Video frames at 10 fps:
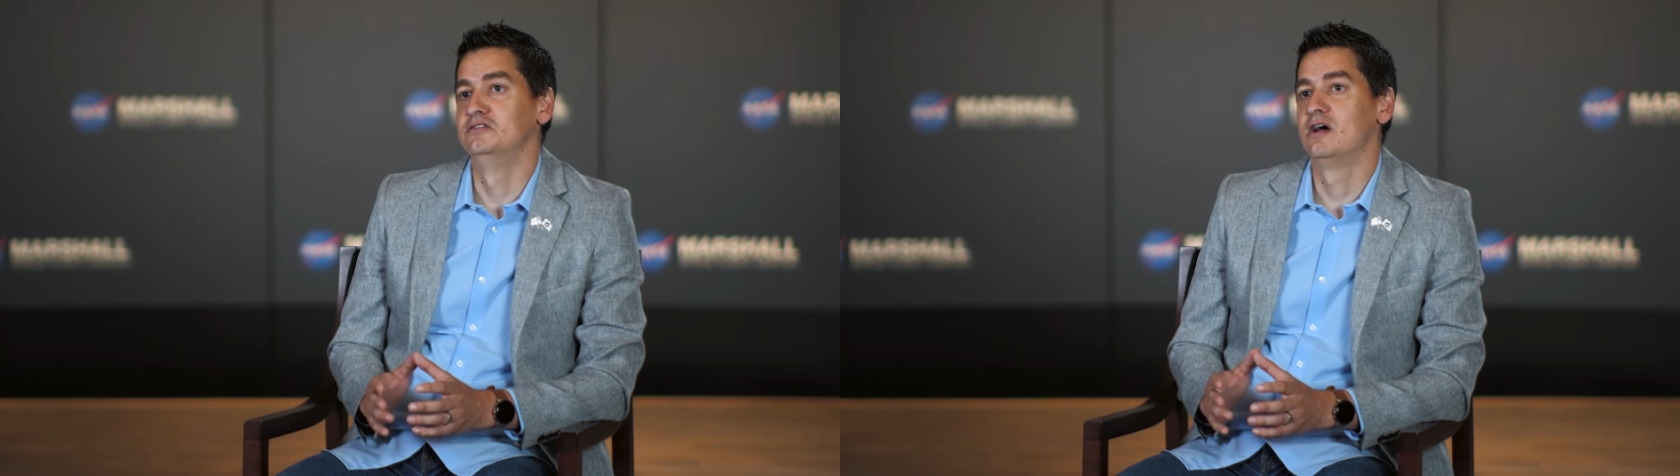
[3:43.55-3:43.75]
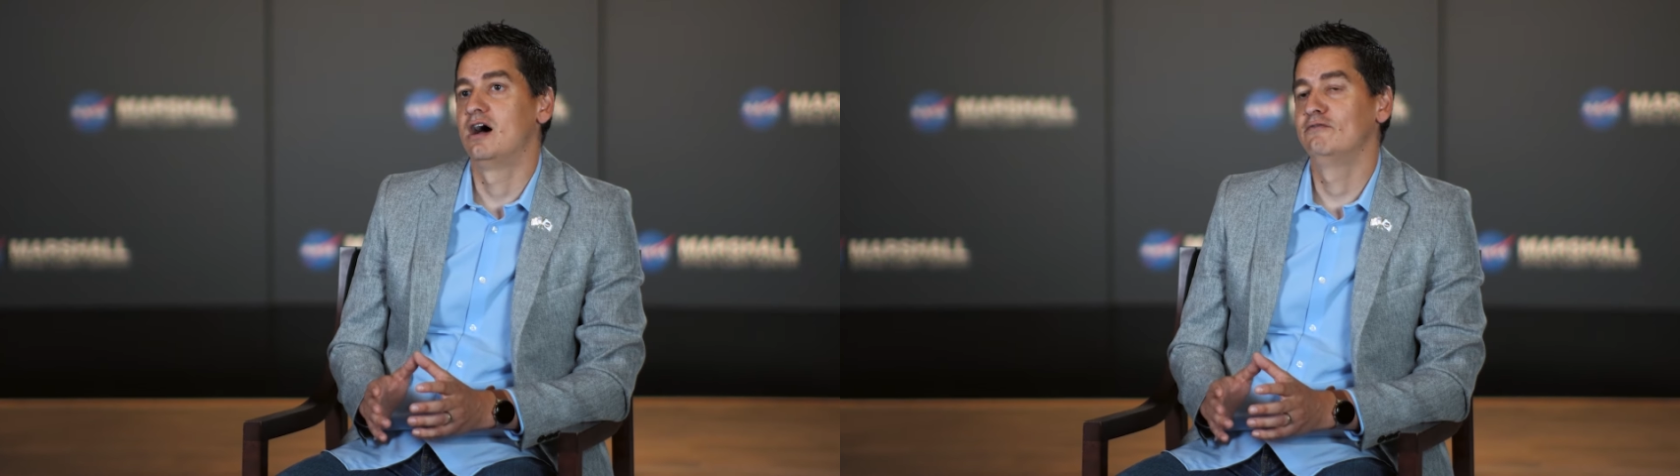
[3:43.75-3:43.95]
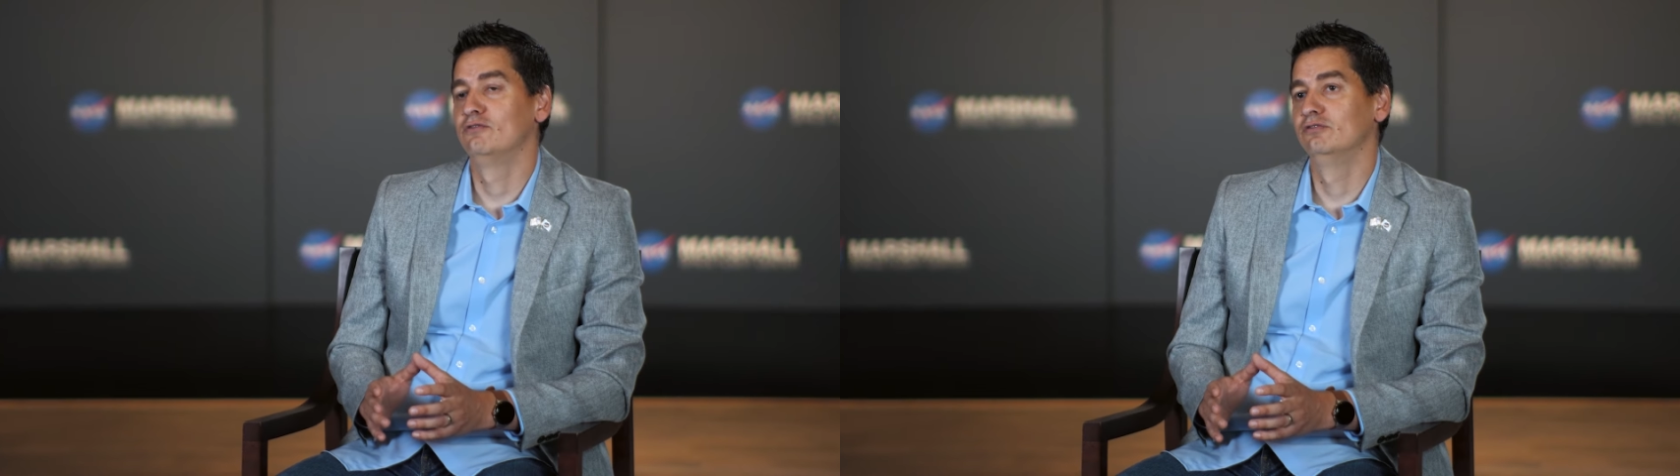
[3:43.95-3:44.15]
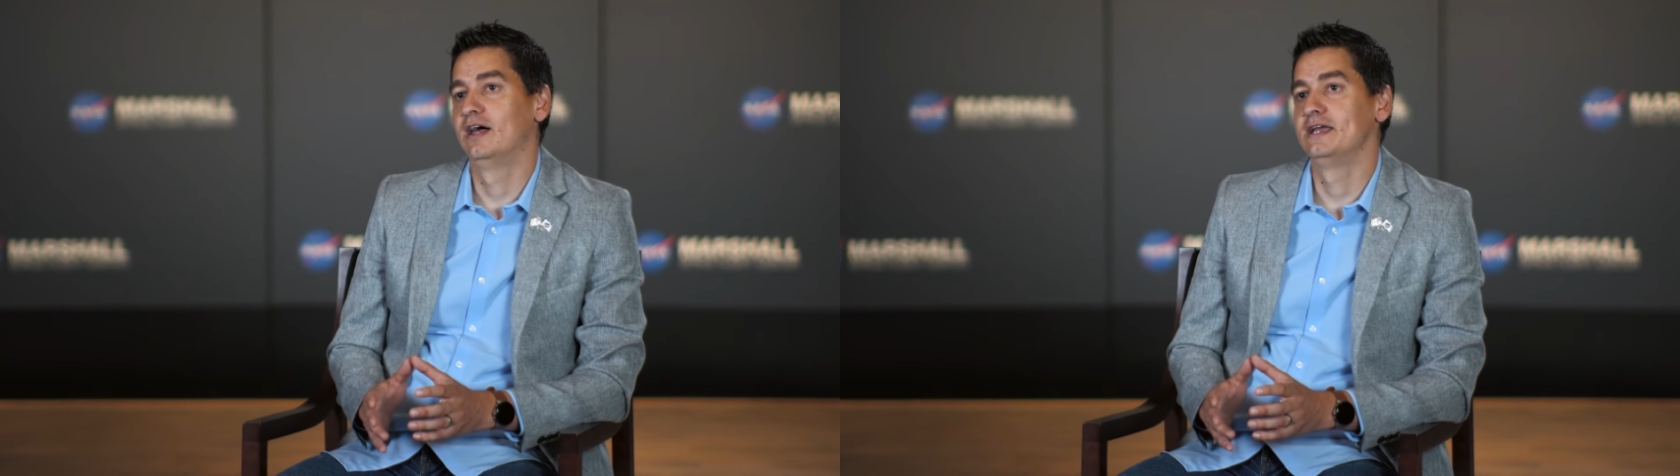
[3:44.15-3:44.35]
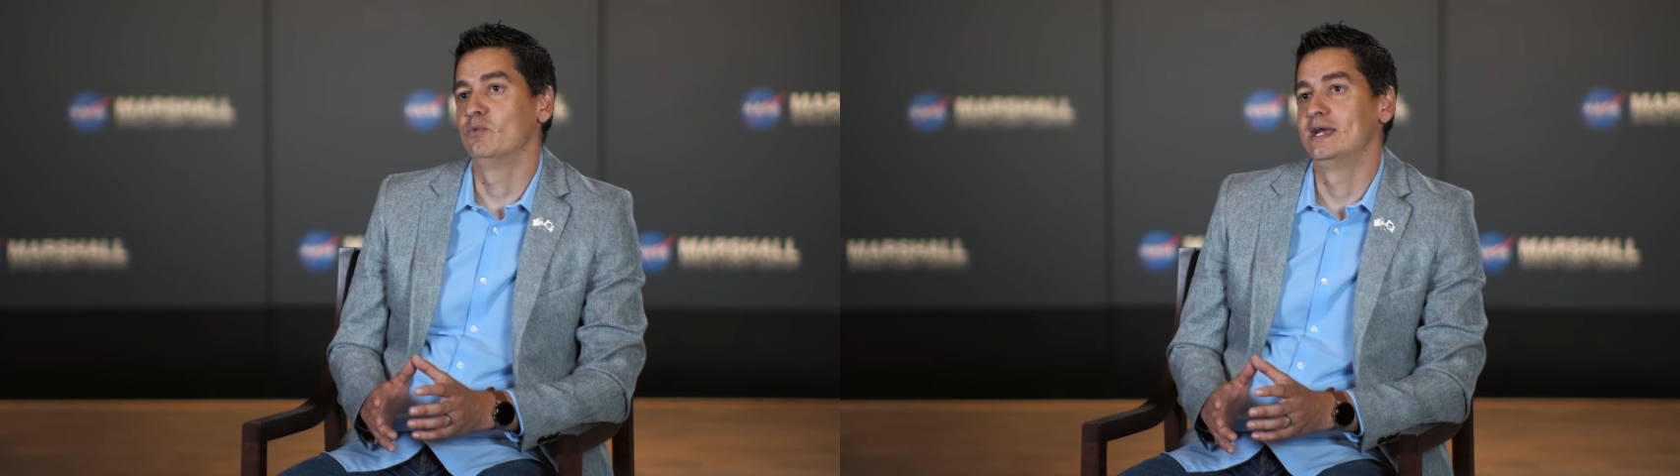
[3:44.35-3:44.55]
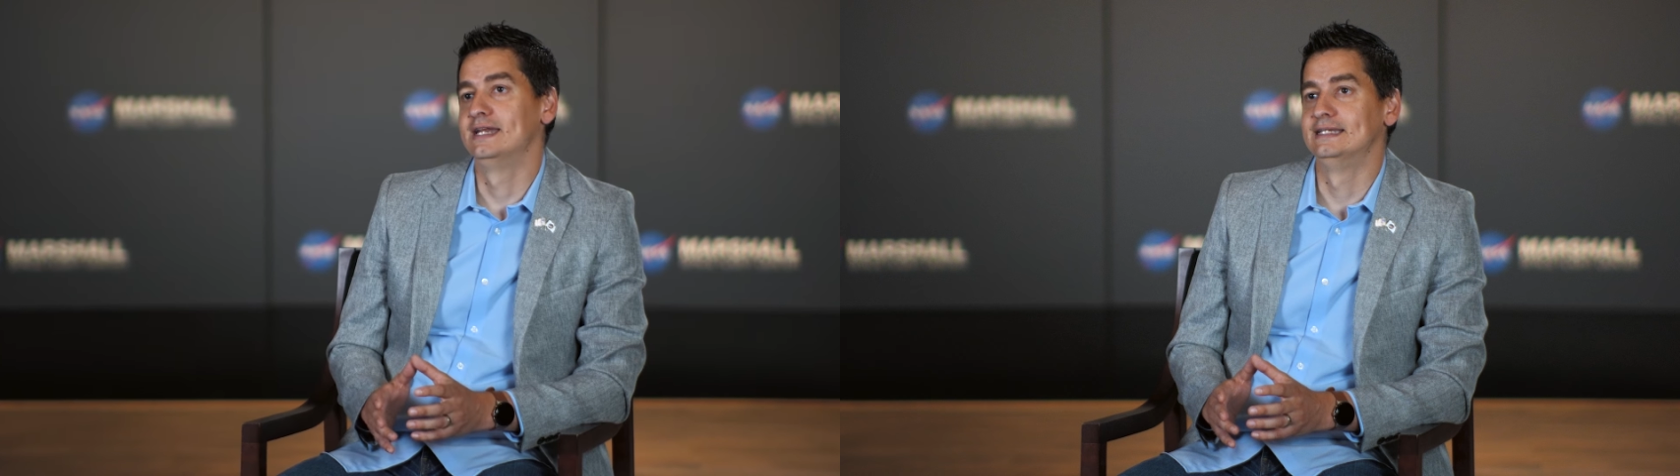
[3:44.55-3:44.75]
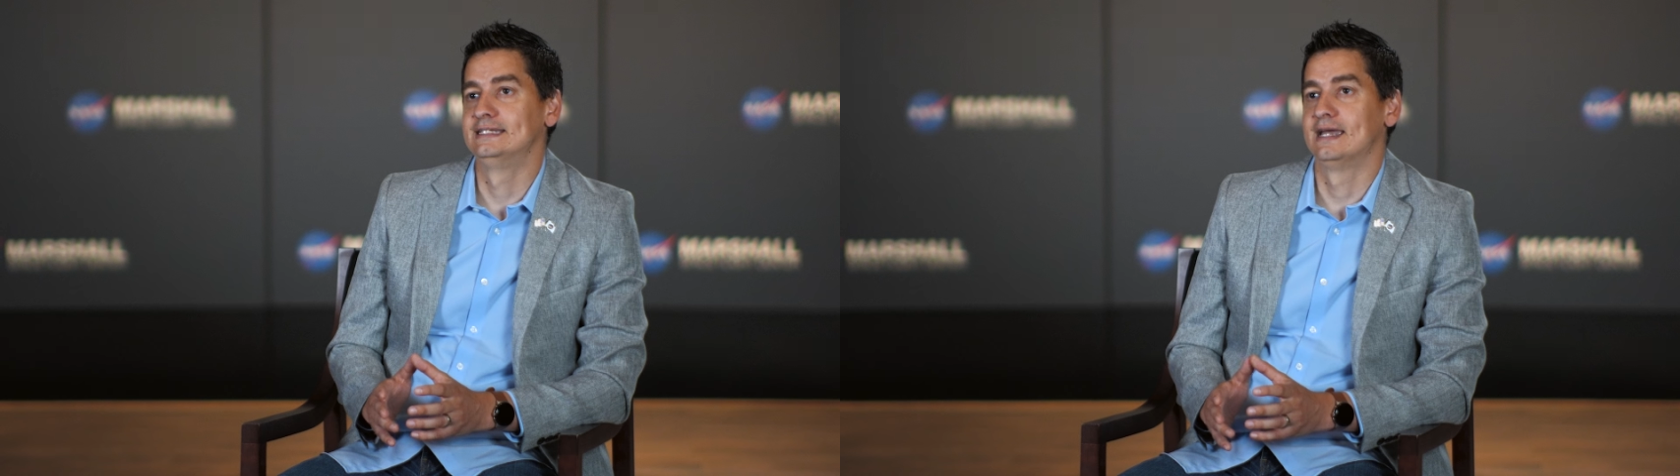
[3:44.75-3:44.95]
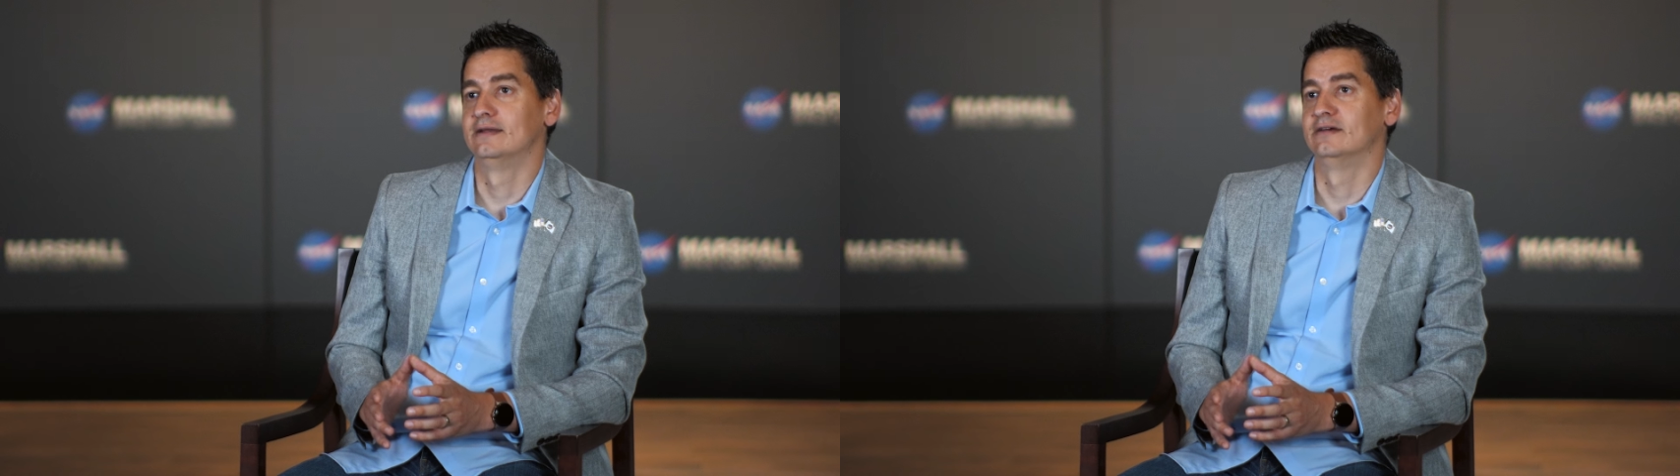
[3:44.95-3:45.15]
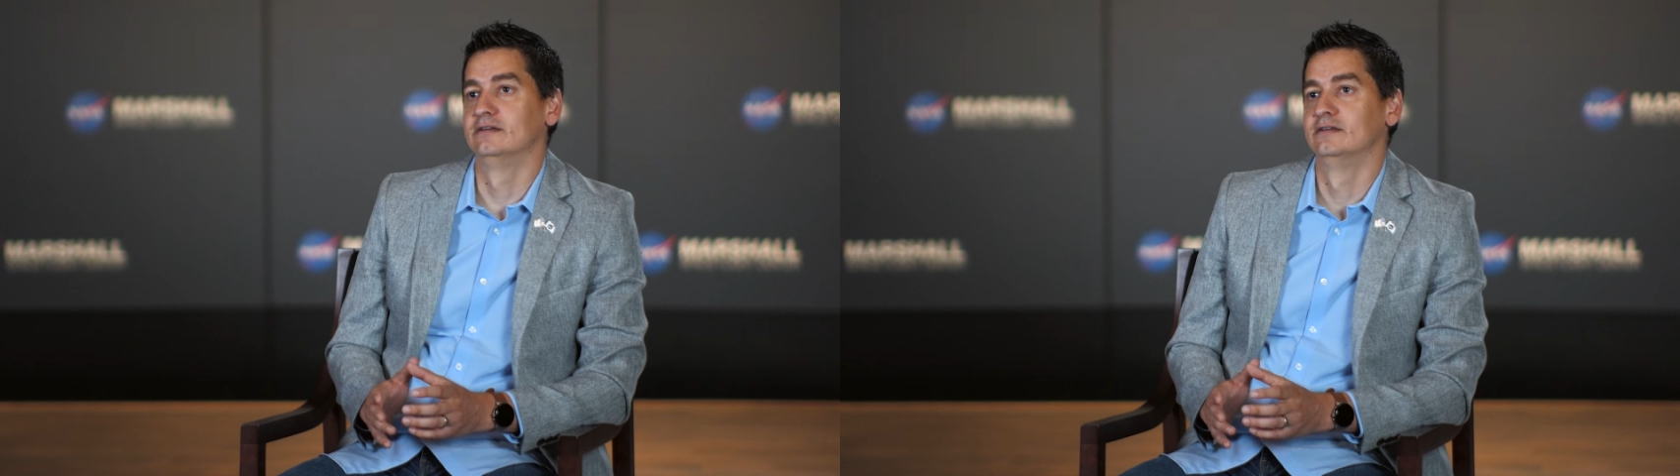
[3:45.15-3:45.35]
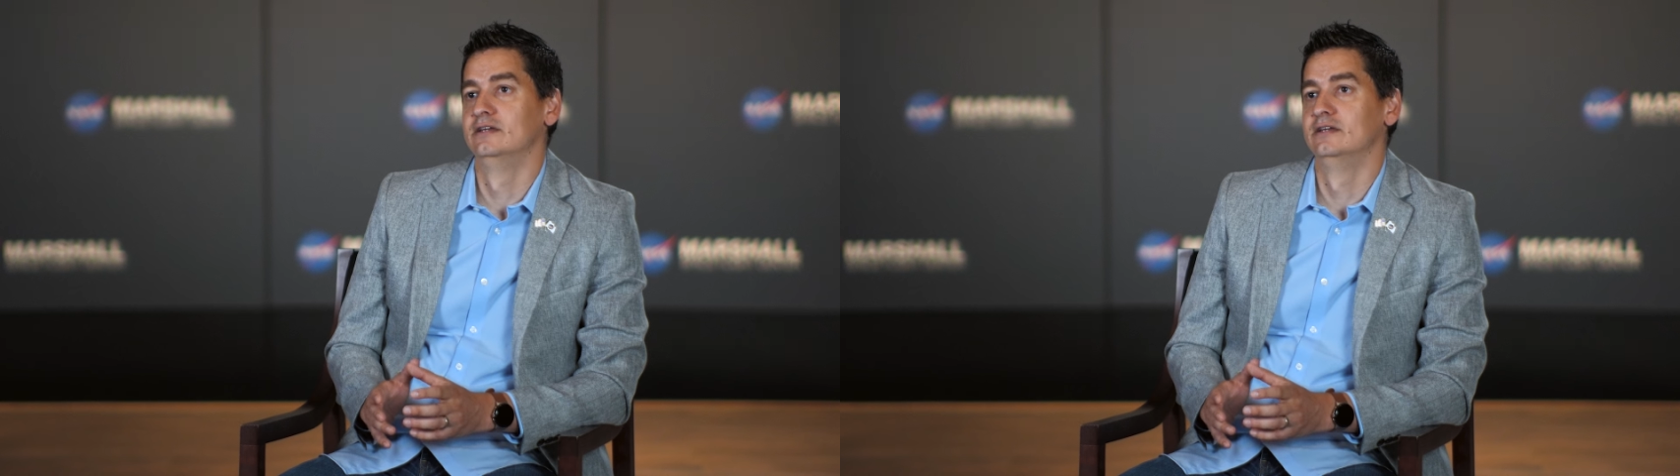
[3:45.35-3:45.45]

novel lightweight antenna.